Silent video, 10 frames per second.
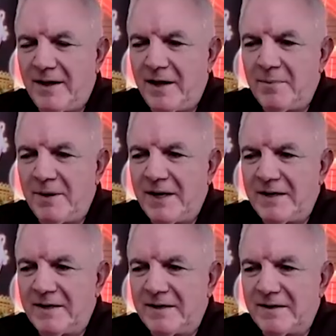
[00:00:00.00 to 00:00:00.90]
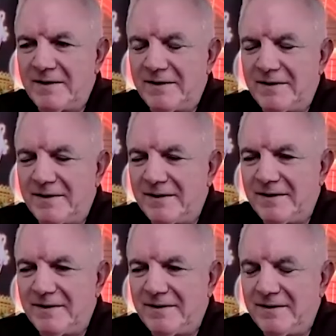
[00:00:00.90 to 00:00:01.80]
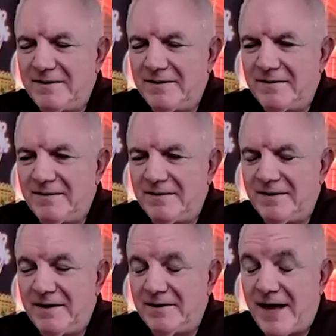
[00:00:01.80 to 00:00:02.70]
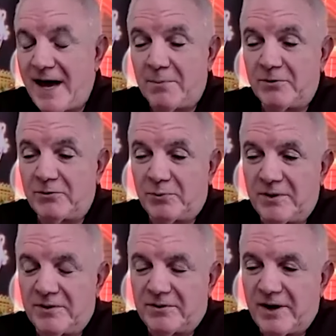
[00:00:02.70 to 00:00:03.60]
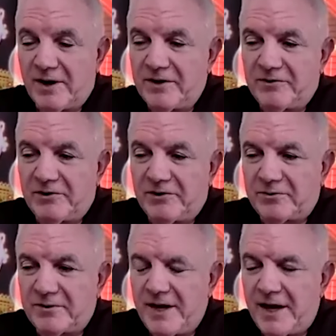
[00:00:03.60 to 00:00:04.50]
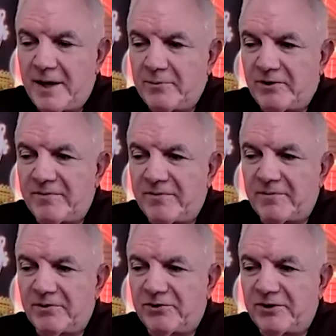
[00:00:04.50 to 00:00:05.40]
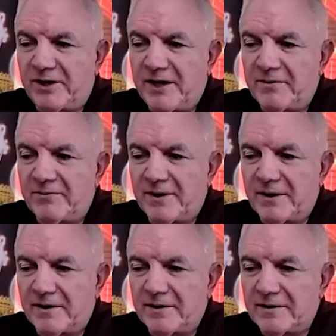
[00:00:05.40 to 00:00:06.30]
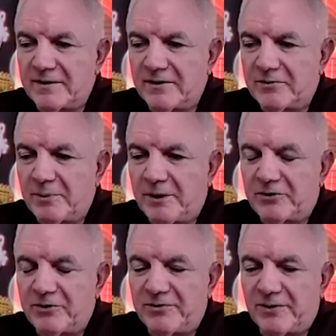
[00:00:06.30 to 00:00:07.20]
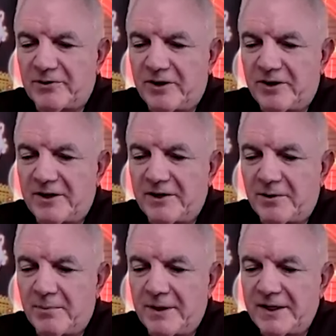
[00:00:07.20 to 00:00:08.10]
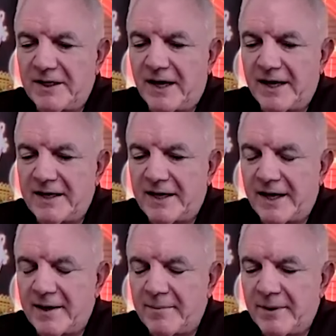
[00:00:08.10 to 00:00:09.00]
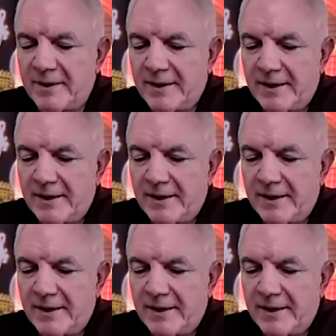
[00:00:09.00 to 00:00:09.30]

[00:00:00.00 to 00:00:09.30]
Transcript: I mean, that was one of the craziest games I've ever seen, especially for a Sunday or Monday night game.